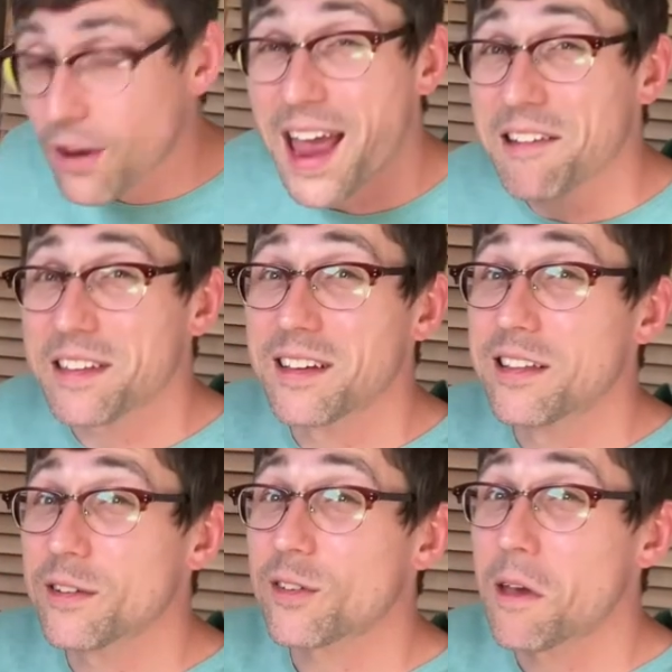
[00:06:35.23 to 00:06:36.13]
character
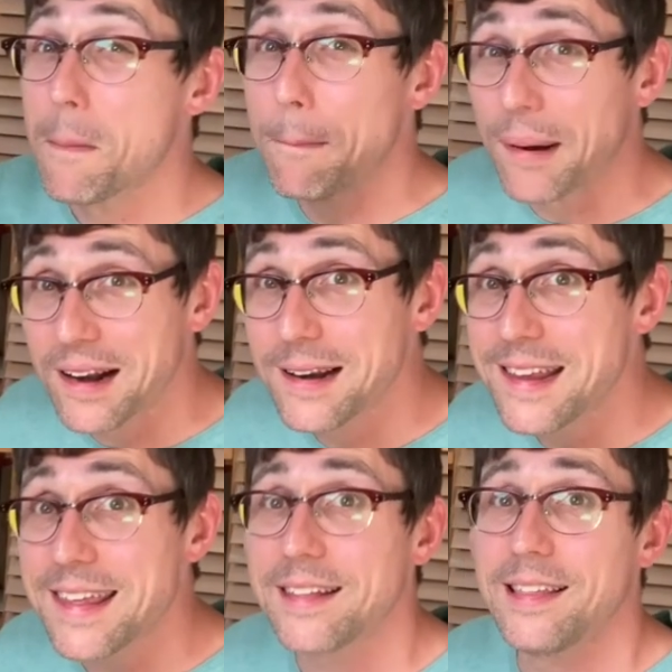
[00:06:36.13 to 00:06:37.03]
looks
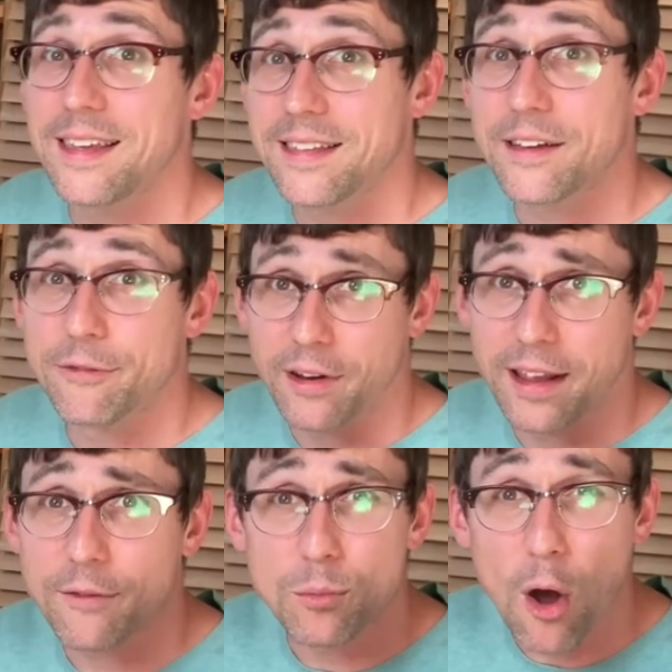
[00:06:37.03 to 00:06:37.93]
completely different.
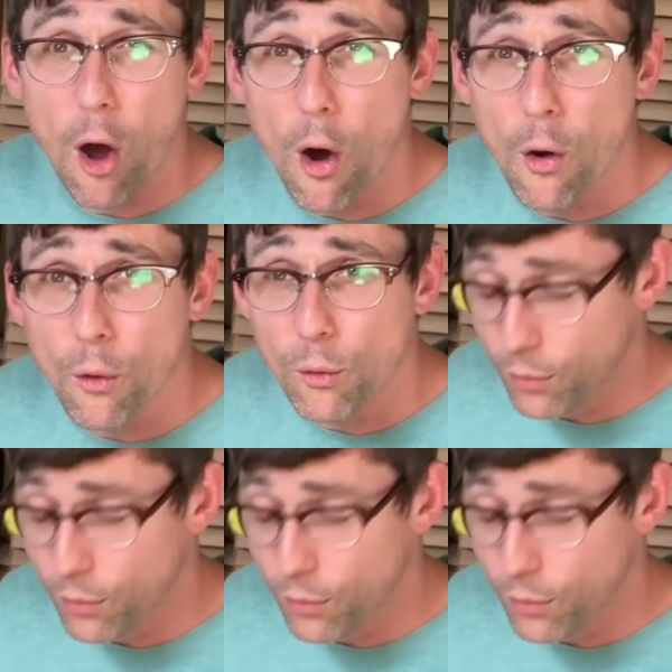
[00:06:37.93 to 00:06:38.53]
It gives them a whole